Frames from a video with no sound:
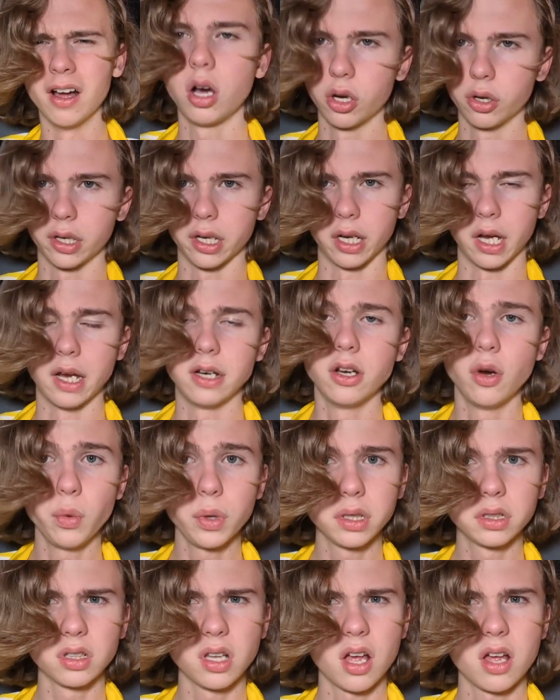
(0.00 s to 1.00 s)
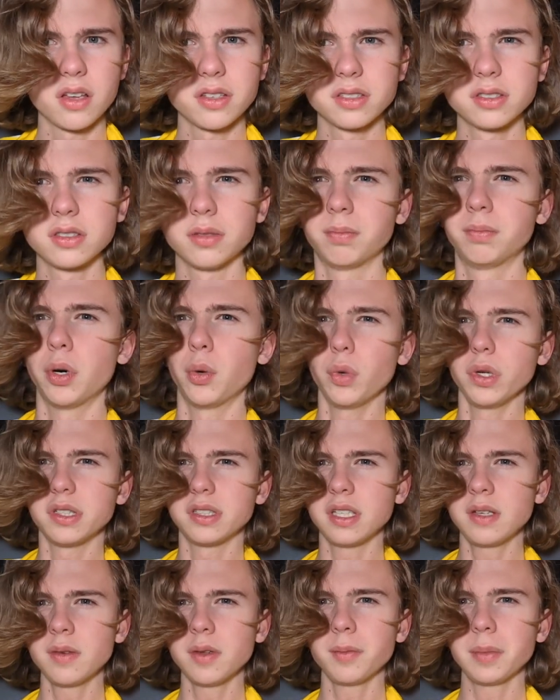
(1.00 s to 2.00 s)
Okay, I know we lost, but we
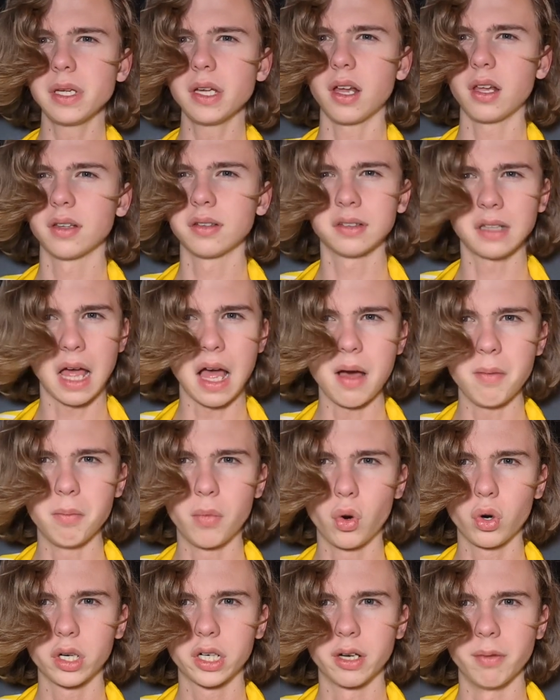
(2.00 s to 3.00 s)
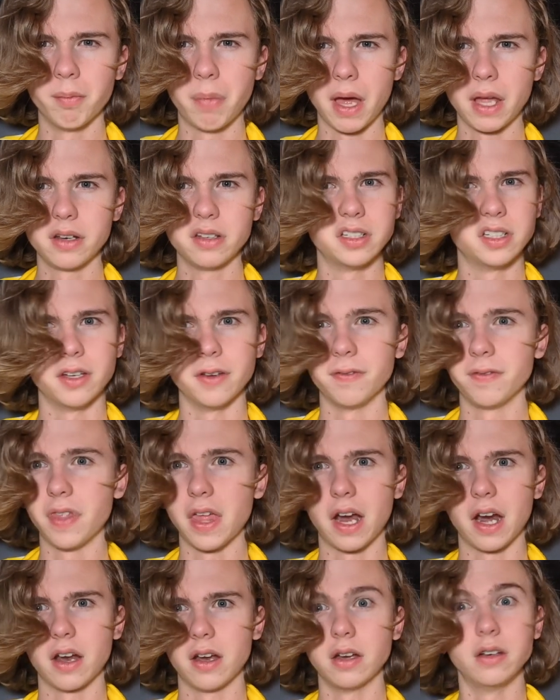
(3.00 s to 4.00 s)
seem to be a lot more competitive
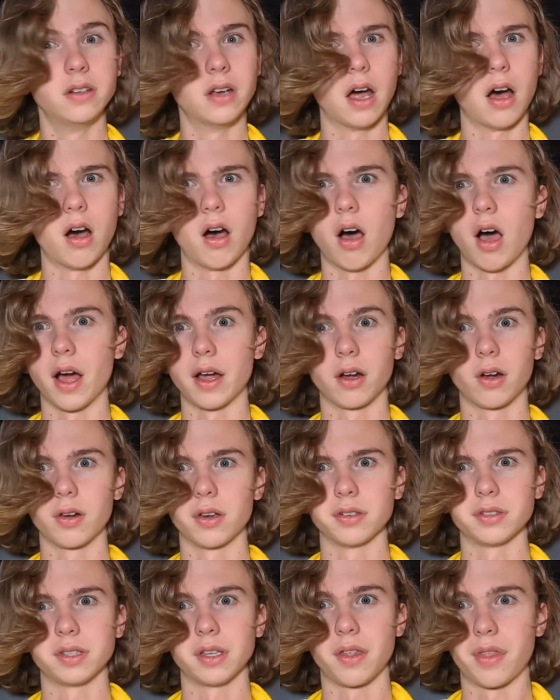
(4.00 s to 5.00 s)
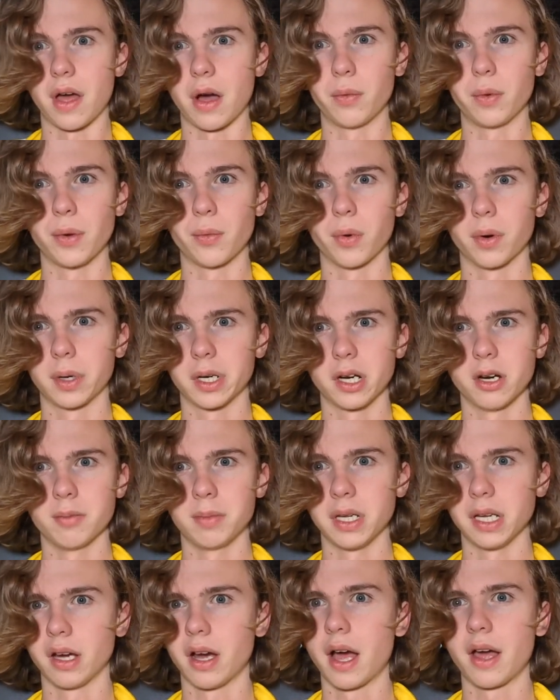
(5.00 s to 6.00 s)
than I honestly thought we were gonna be.